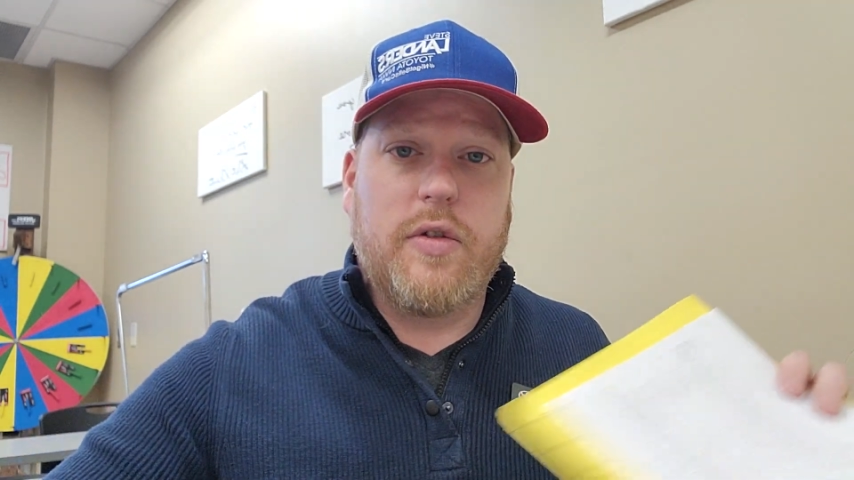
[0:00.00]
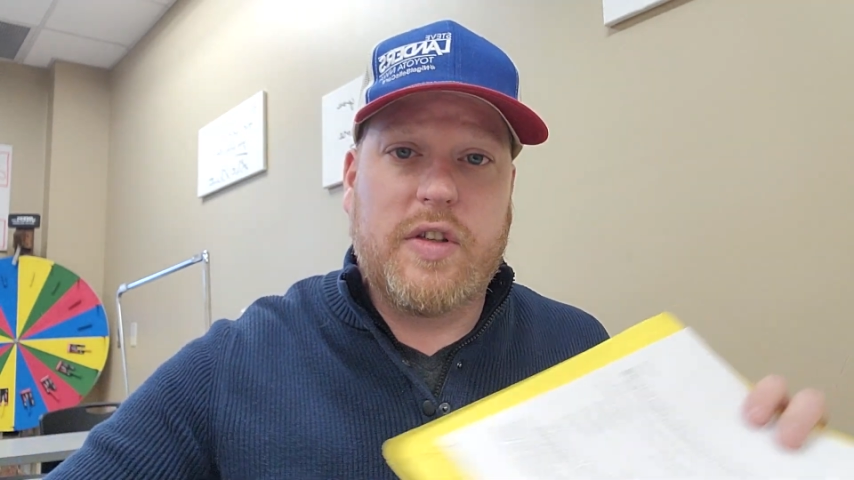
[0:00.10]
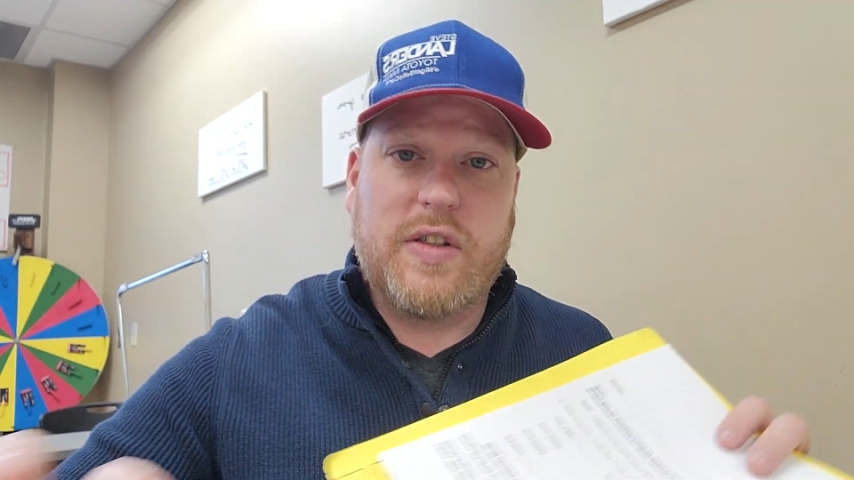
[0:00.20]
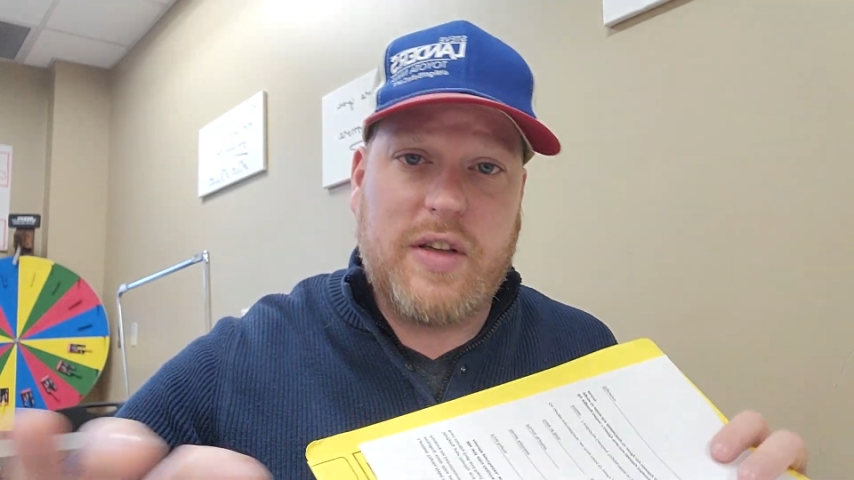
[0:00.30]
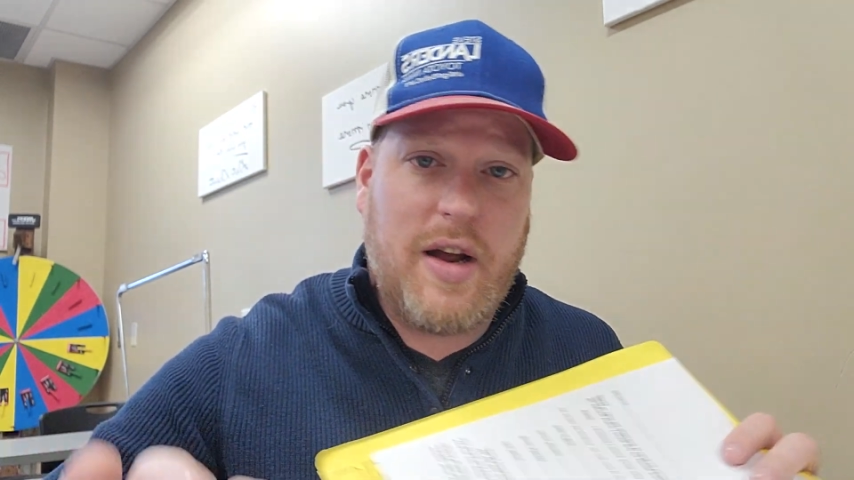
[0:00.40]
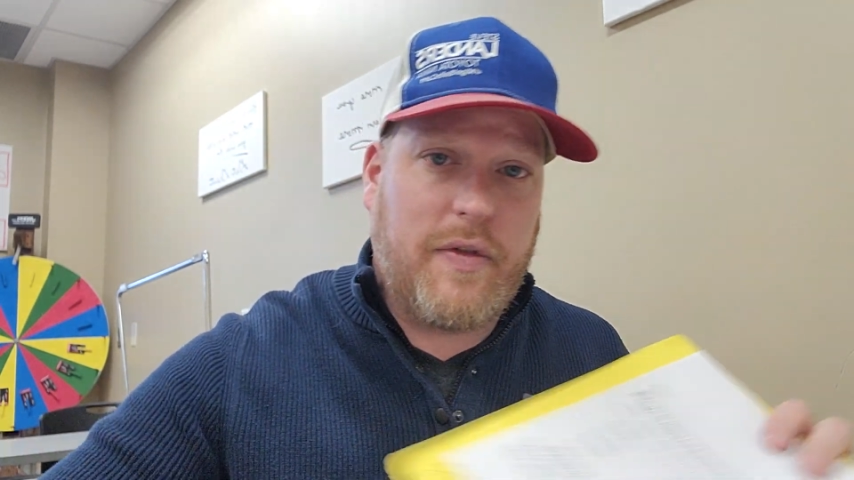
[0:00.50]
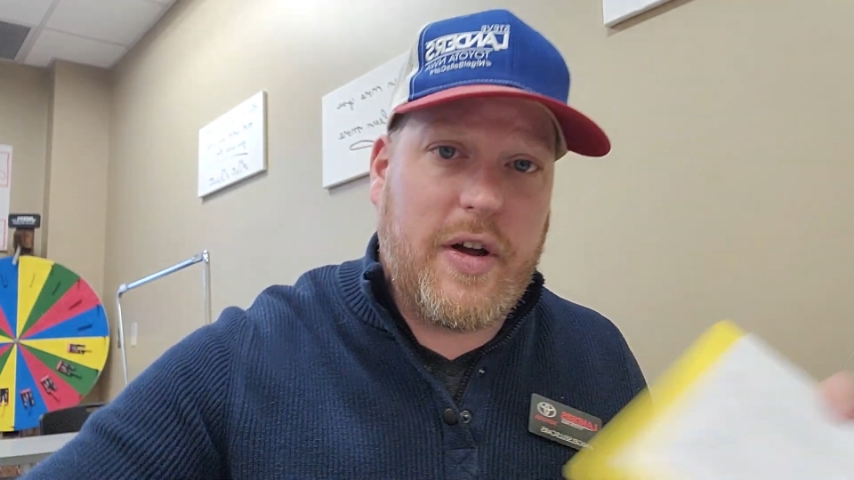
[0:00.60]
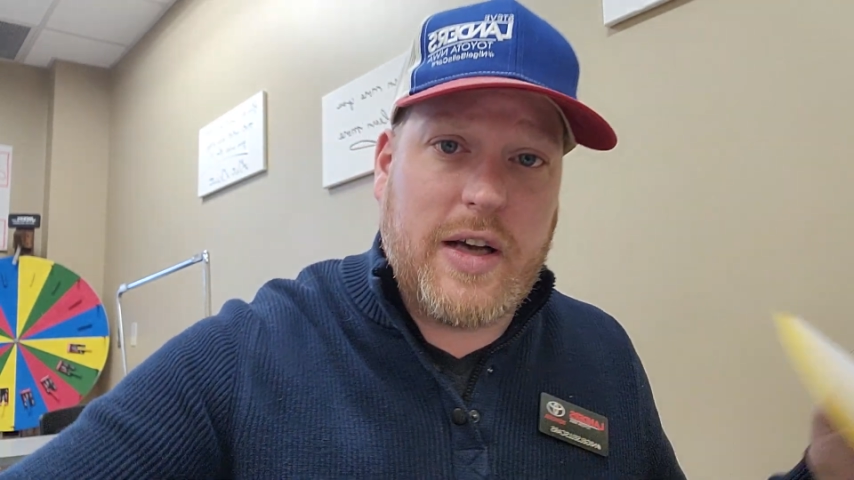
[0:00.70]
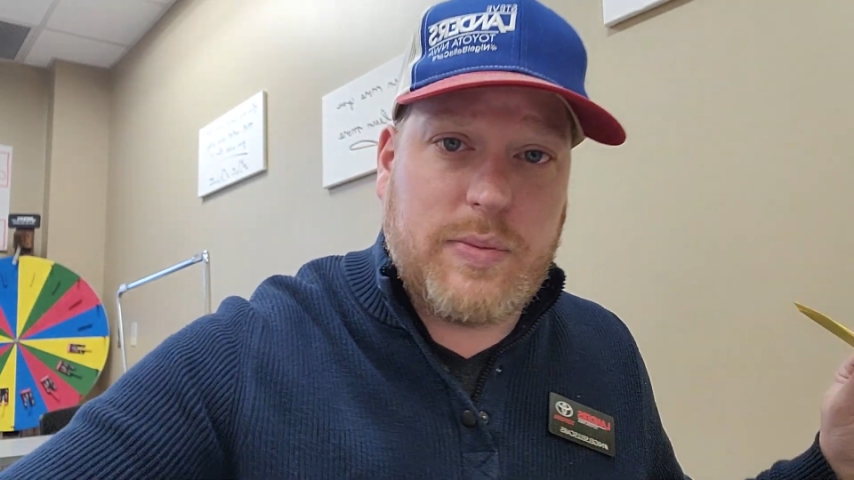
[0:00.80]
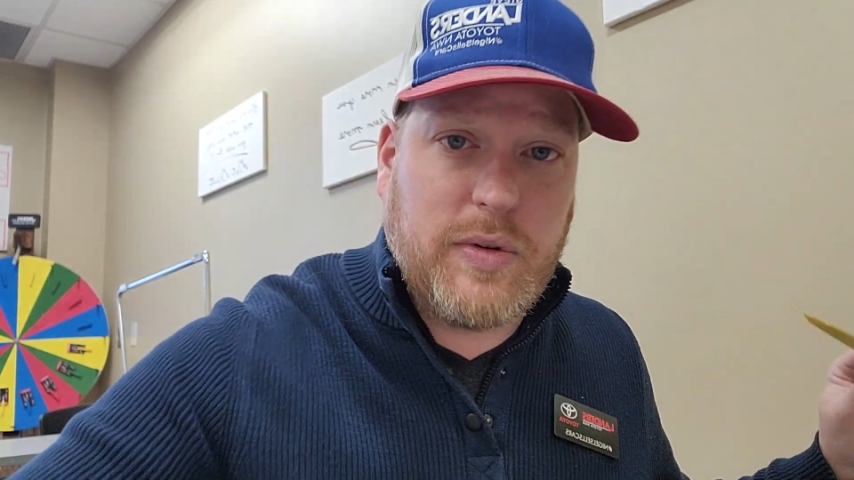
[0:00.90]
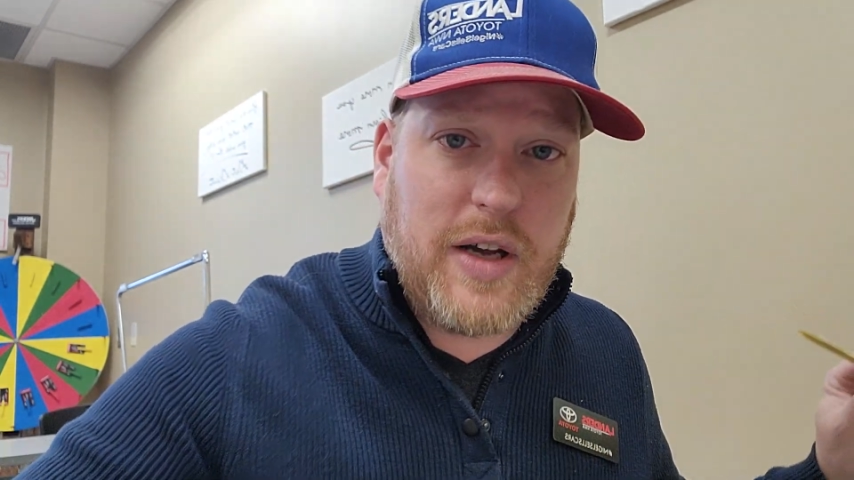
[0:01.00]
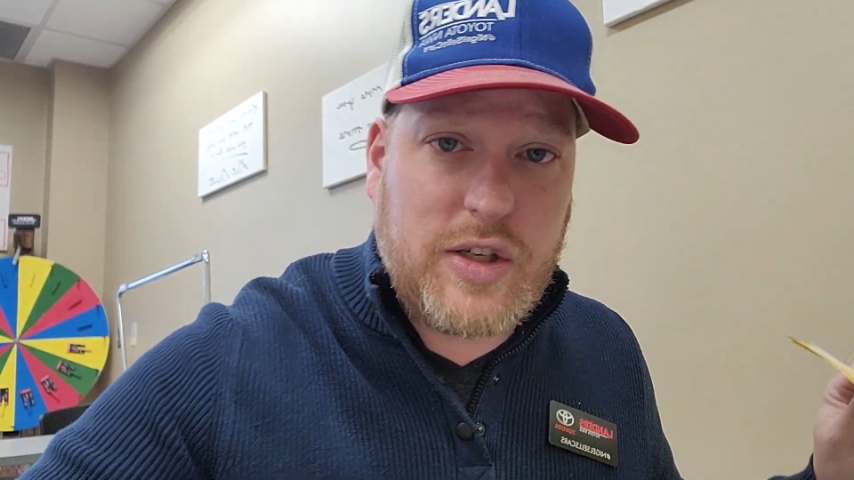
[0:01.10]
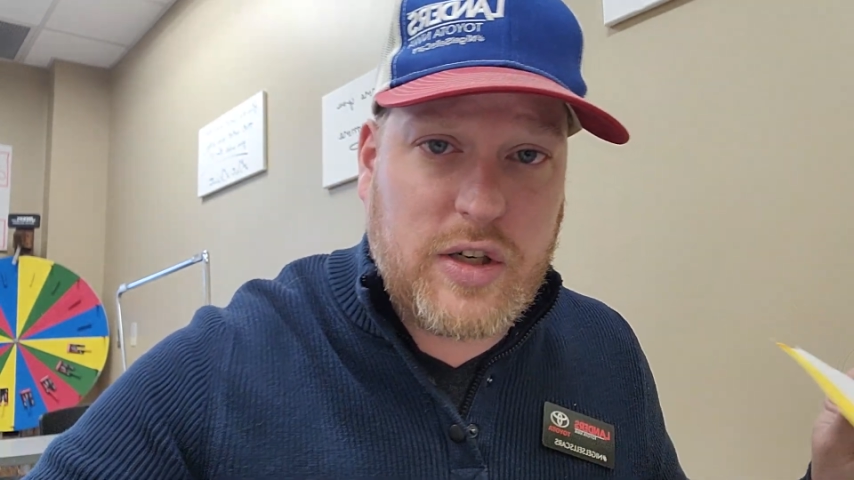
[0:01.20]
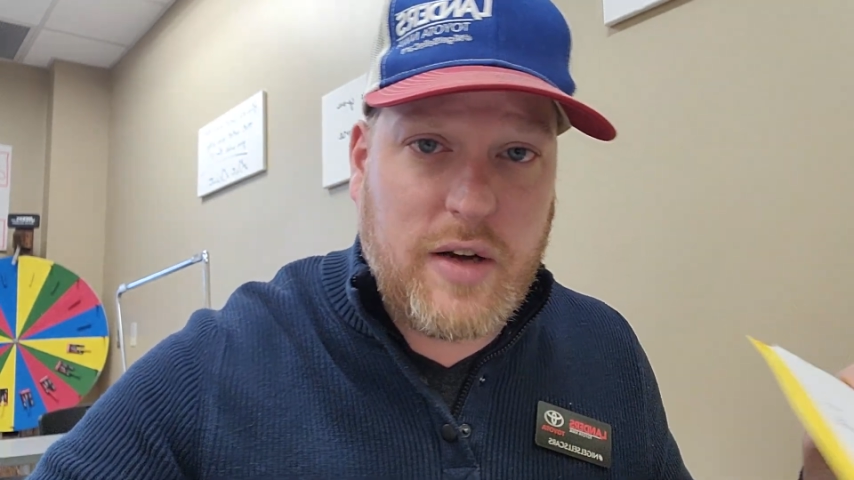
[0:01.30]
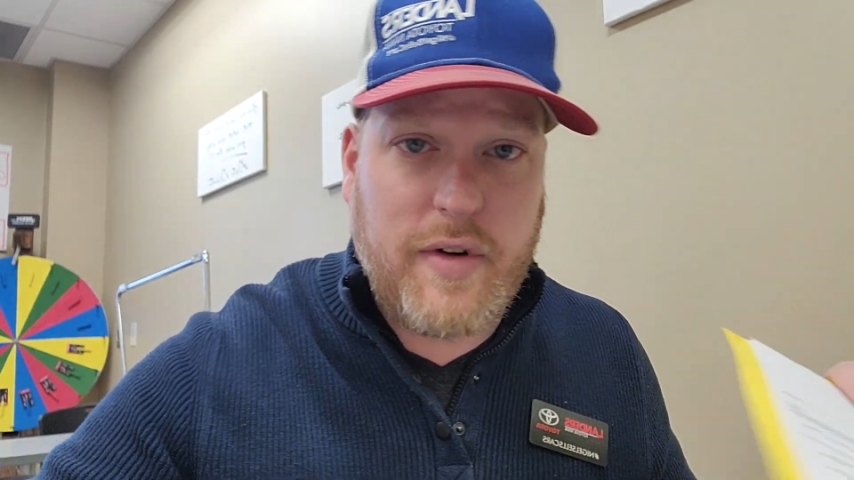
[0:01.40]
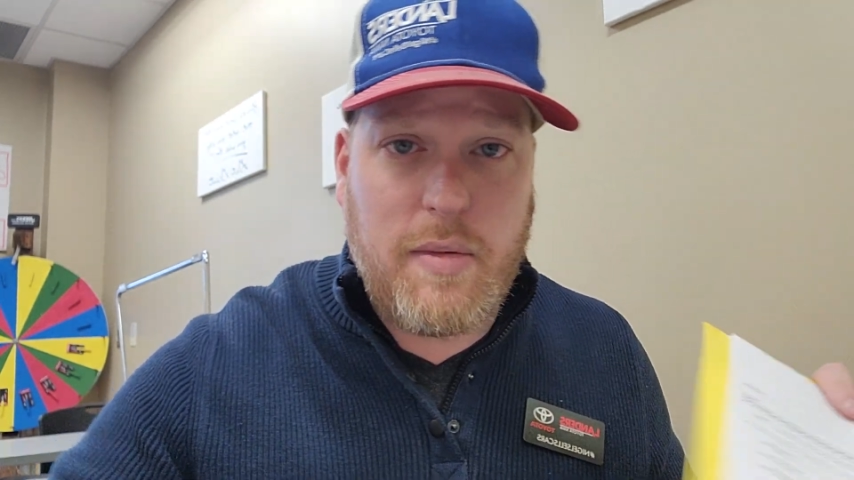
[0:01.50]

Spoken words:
This is every explanation of it.